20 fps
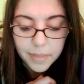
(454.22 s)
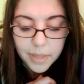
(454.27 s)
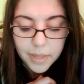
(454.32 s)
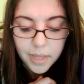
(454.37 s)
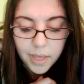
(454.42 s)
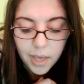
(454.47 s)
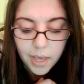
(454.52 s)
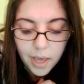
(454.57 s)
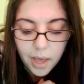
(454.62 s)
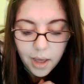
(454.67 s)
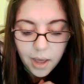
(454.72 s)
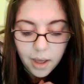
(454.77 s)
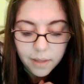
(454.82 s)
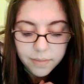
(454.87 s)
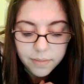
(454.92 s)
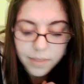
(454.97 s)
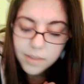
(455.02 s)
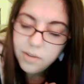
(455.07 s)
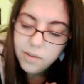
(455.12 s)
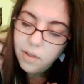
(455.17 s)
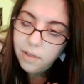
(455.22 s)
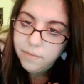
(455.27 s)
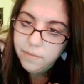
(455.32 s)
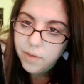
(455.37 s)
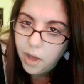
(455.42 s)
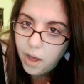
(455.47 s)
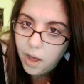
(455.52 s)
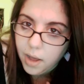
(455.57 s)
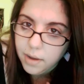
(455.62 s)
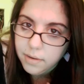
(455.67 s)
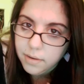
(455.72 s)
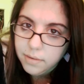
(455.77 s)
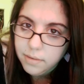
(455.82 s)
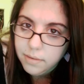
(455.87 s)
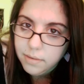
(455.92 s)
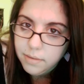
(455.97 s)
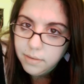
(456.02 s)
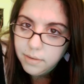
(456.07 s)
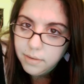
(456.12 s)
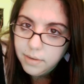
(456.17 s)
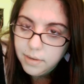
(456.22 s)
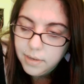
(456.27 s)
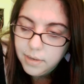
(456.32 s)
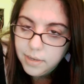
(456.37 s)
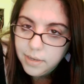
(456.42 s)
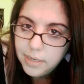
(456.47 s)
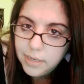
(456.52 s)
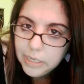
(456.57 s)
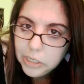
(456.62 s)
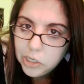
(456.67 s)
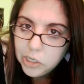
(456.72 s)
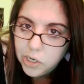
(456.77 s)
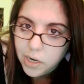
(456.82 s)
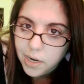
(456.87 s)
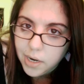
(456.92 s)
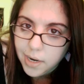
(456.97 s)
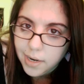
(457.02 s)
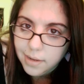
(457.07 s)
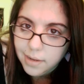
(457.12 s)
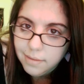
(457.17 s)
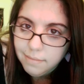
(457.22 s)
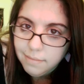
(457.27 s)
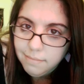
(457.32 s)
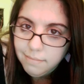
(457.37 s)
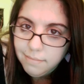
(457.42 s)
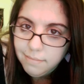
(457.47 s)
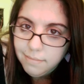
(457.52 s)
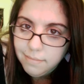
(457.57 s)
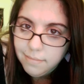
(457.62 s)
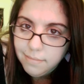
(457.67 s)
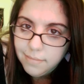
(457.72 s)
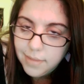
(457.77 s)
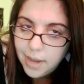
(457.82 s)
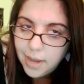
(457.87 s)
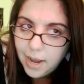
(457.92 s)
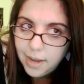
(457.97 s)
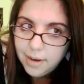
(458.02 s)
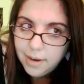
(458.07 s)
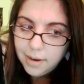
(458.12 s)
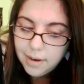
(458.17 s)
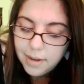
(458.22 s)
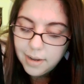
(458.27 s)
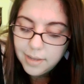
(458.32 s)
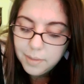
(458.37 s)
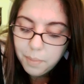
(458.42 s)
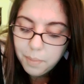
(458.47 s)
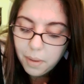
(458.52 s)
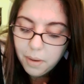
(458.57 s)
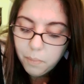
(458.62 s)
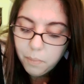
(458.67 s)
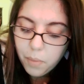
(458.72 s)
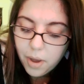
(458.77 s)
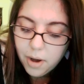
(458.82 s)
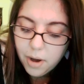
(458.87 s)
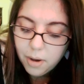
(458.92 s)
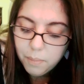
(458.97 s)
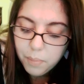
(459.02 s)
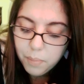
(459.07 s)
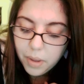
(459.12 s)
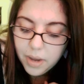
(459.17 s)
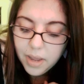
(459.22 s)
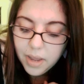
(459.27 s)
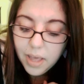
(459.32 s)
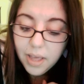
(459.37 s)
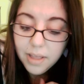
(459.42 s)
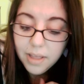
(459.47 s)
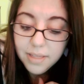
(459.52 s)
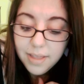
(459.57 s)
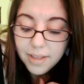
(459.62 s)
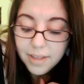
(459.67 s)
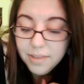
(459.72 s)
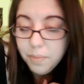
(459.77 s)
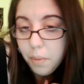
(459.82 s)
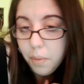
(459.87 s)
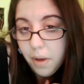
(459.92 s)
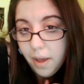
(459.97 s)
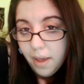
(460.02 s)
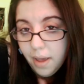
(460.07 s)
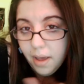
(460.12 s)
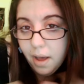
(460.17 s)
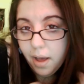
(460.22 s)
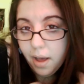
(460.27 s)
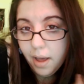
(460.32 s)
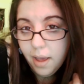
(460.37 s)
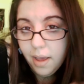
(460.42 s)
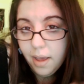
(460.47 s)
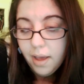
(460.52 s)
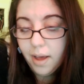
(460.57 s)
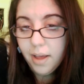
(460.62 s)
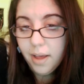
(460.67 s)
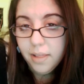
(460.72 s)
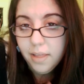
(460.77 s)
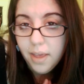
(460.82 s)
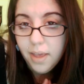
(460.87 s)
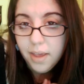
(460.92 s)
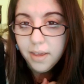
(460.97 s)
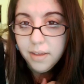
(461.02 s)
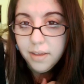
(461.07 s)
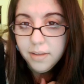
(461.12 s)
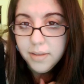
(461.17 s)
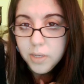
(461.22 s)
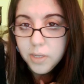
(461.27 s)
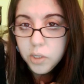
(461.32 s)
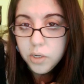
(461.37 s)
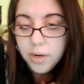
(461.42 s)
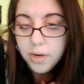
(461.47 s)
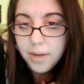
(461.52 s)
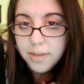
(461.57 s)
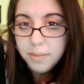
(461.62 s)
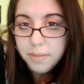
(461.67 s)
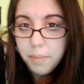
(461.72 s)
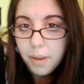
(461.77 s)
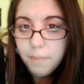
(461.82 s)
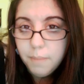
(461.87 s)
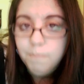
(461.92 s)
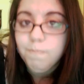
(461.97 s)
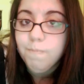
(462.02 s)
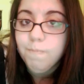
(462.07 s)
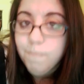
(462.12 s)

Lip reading: Yeah, that's all I've got. Sorry that I didn't explain it better, but that's why I like trans men.